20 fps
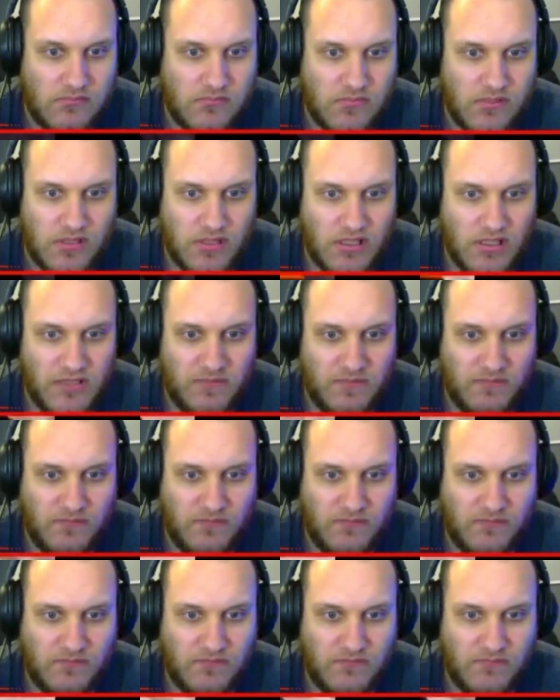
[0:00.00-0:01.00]
Good.
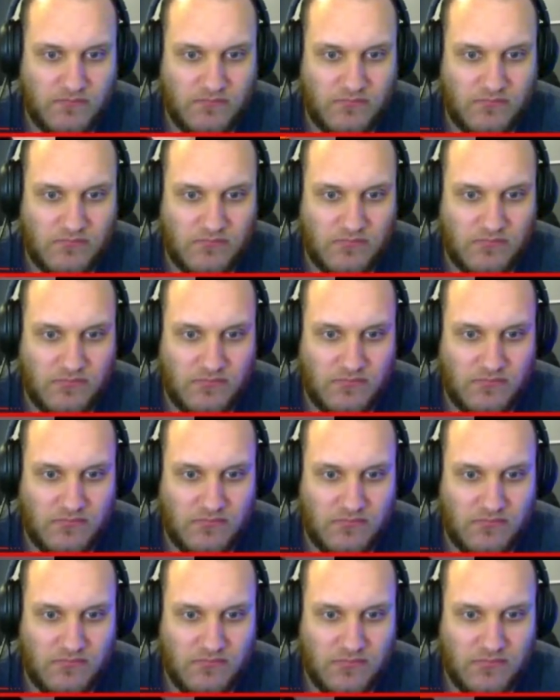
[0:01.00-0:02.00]

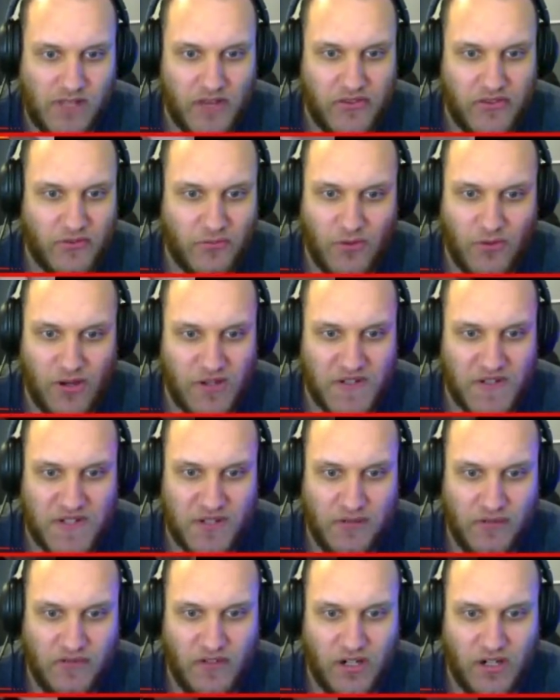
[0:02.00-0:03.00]
Nothing wrong
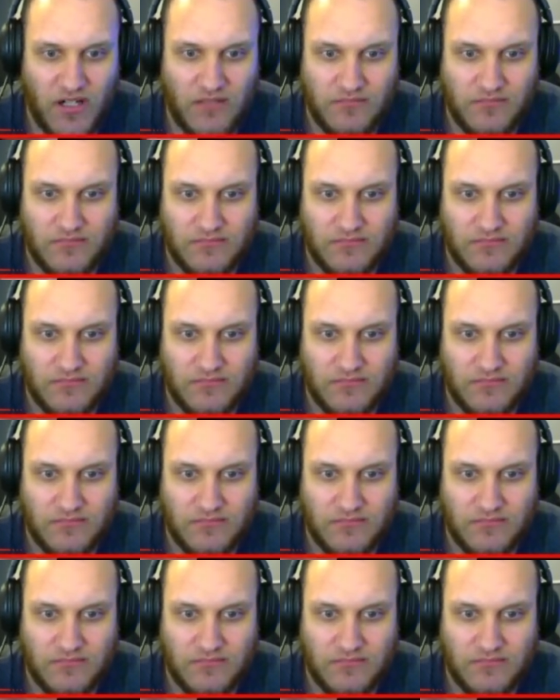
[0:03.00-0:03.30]
so far.